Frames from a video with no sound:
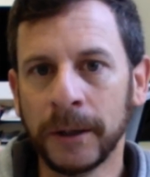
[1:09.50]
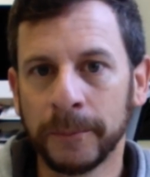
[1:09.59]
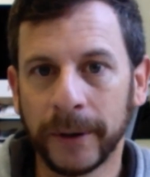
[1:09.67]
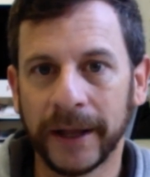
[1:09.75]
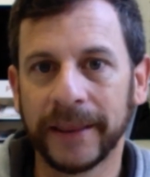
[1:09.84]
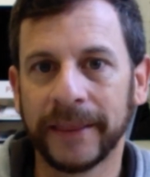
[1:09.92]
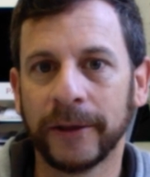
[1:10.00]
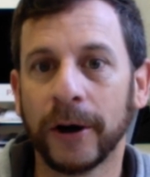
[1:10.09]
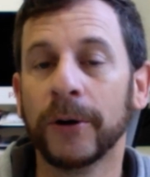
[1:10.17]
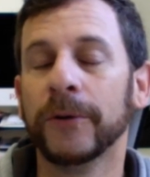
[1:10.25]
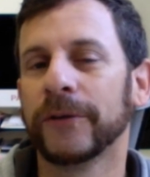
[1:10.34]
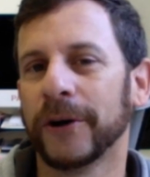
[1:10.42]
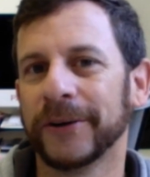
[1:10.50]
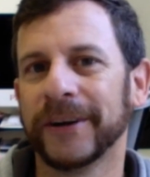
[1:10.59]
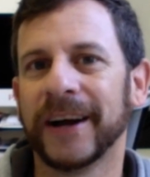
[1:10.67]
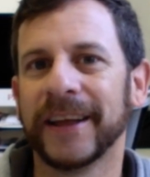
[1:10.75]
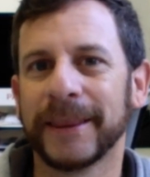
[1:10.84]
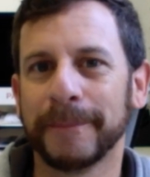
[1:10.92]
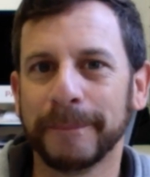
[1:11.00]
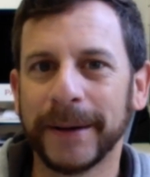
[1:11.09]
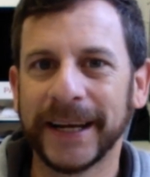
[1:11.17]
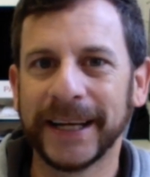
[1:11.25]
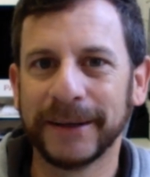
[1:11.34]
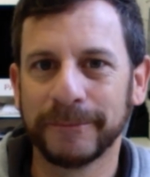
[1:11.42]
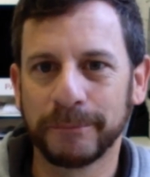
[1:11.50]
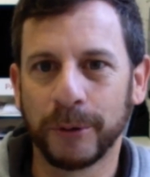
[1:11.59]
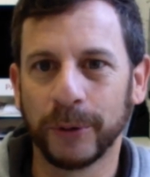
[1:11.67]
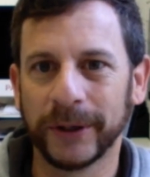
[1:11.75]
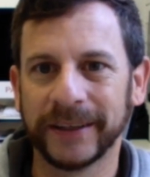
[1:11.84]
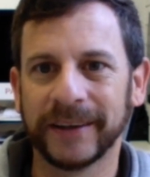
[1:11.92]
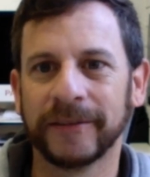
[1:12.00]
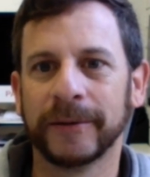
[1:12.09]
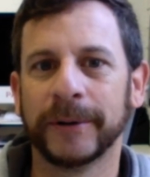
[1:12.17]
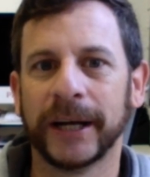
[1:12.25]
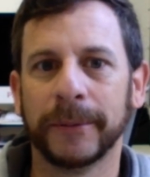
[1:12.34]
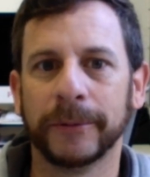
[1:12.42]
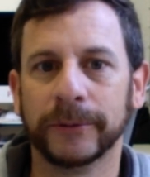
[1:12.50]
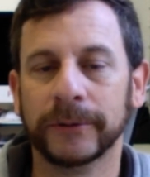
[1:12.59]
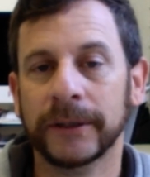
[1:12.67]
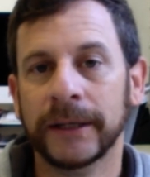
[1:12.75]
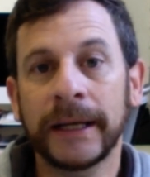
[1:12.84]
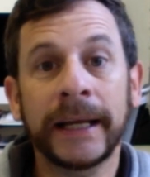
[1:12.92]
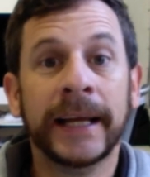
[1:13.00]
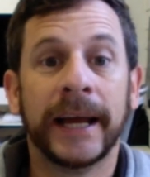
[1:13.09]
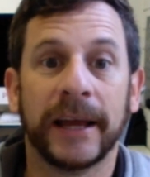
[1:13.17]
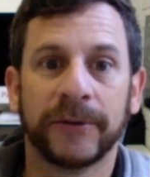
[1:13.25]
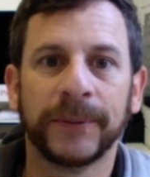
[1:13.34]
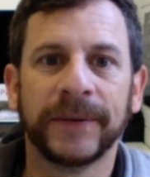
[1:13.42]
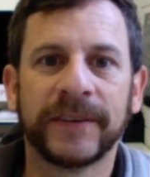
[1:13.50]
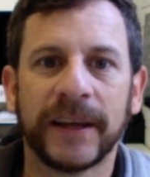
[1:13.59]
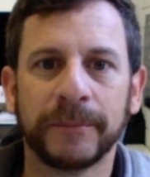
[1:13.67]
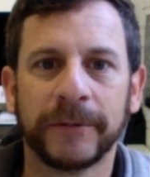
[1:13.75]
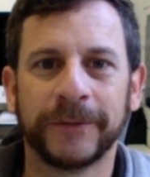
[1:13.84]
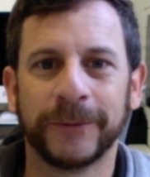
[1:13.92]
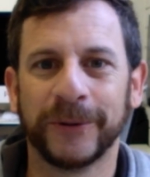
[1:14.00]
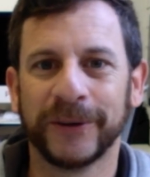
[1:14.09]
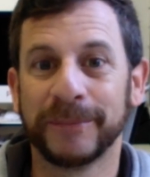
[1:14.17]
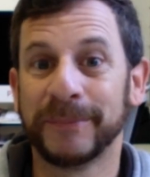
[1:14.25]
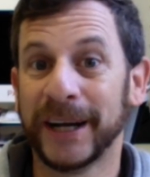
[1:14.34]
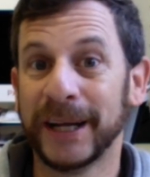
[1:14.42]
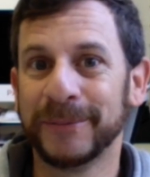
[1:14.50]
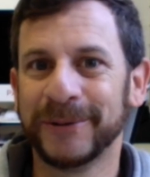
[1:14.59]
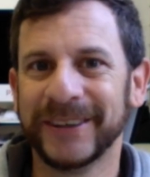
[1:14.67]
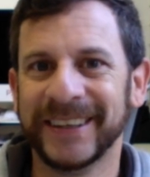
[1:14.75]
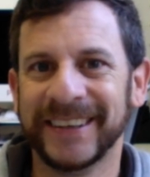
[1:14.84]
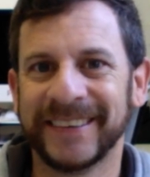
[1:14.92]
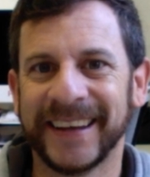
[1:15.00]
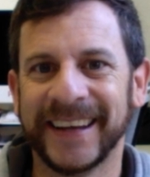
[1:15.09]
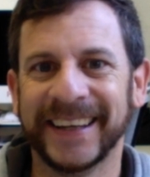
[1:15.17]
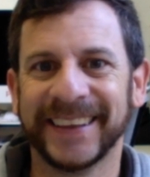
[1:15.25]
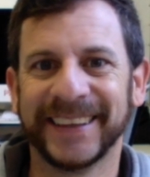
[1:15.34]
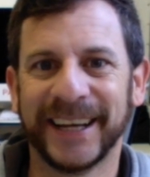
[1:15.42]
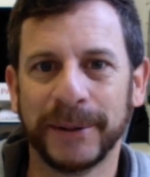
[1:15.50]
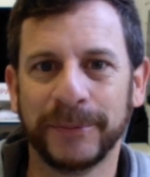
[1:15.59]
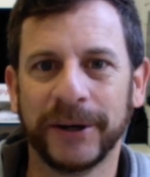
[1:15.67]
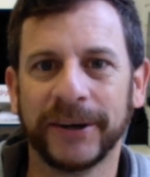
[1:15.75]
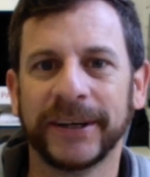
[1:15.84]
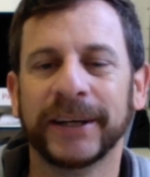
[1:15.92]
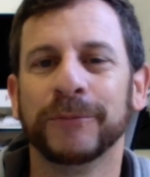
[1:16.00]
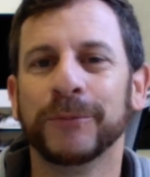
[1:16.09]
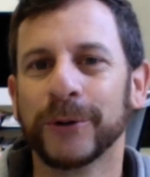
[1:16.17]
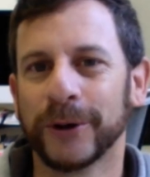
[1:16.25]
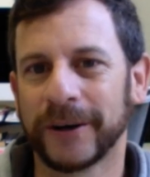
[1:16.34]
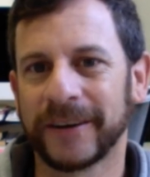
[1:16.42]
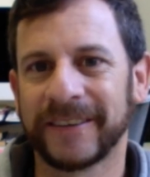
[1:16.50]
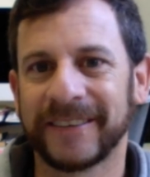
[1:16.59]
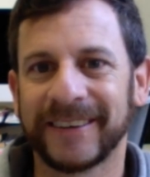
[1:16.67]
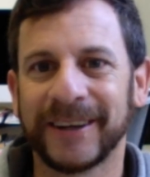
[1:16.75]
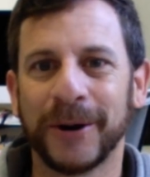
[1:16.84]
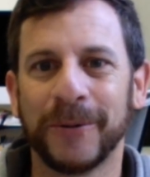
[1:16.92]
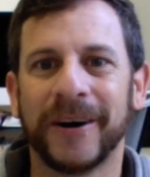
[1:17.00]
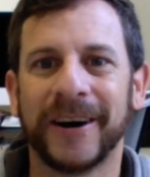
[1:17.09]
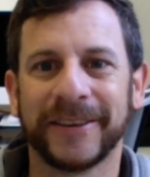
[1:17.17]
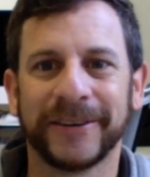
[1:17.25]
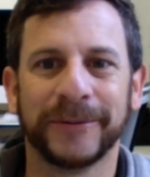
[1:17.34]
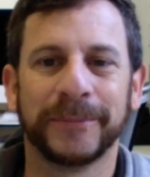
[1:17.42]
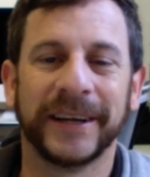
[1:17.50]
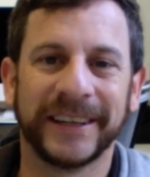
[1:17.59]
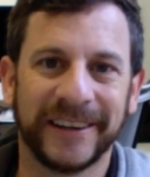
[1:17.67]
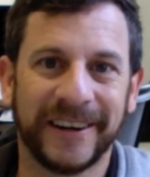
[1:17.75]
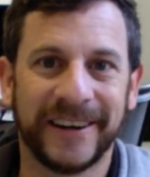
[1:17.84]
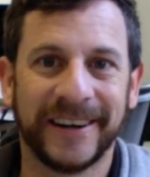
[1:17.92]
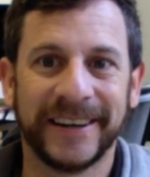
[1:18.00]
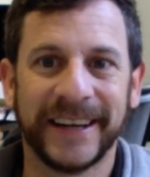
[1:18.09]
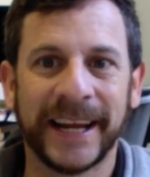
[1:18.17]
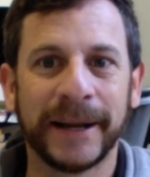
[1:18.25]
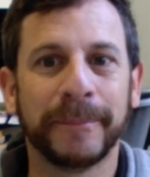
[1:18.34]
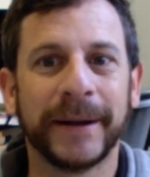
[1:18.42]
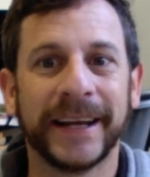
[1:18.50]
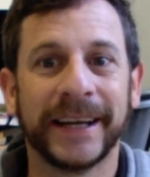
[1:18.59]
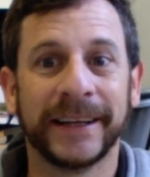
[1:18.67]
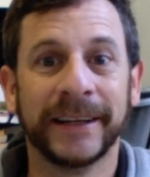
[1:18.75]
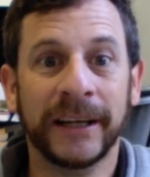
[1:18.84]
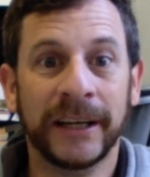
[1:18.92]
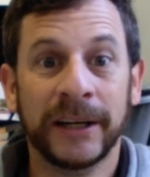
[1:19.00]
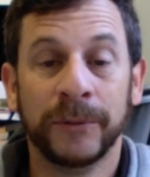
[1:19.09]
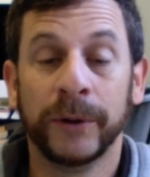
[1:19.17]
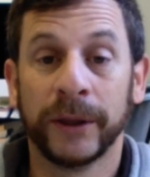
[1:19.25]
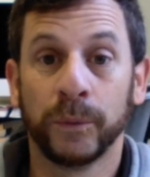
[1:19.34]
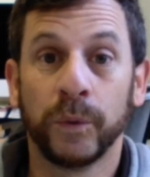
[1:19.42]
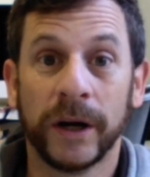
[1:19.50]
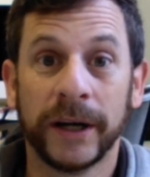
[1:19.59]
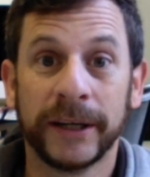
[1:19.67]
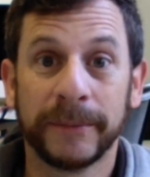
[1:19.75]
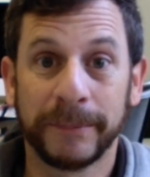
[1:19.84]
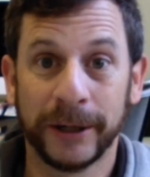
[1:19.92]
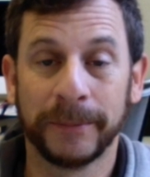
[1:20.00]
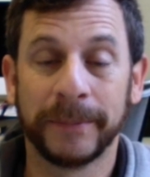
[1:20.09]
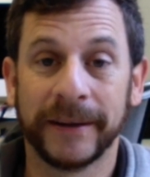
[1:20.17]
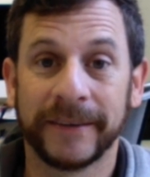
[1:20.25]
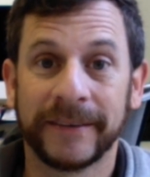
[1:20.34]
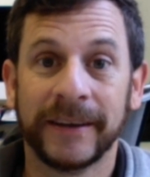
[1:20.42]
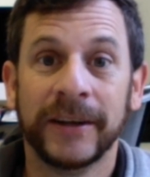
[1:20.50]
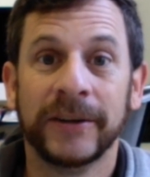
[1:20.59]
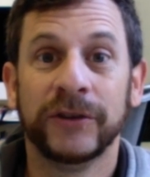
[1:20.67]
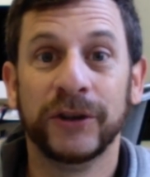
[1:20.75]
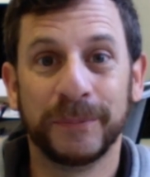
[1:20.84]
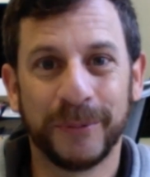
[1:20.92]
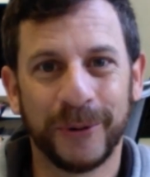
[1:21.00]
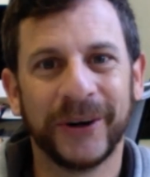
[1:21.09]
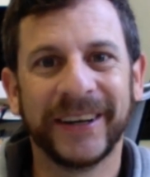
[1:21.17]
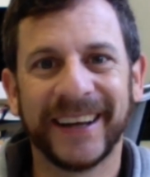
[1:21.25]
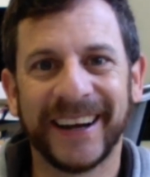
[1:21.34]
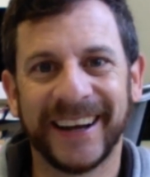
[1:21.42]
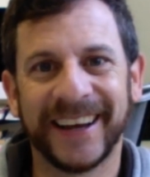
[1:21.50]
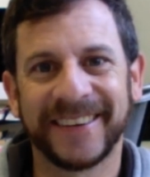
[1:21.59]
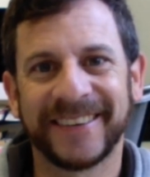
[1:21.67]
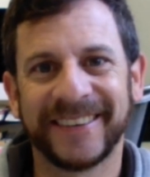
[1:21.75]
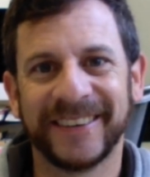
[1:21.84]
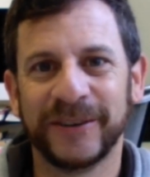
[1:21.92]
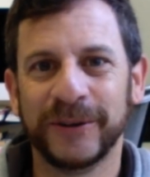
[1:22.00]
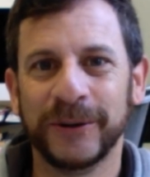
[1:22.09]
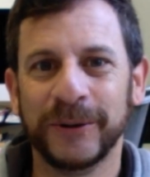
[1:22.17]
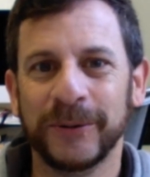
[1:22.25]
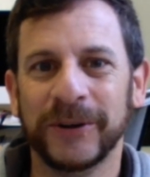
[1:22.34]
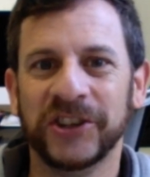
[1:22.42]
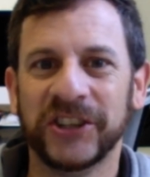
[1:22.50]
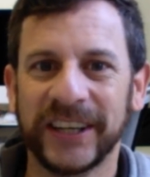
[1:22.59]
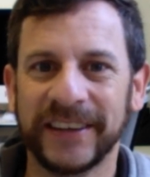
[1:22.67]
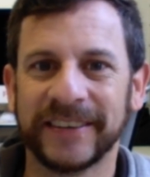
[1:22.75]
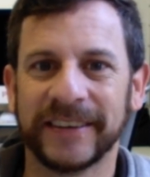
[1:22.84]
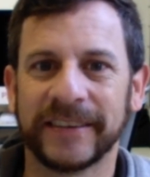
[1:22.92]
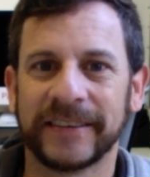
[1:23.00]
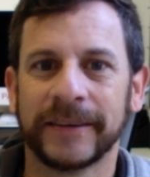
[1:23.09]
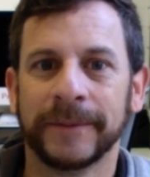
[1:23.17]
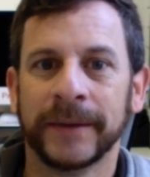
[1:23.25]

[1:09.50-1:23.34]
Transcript: but those are not the main point of the Bible. As we said before, the Bible is a library of works co authored by God and man with one purpose to point us to Jesus.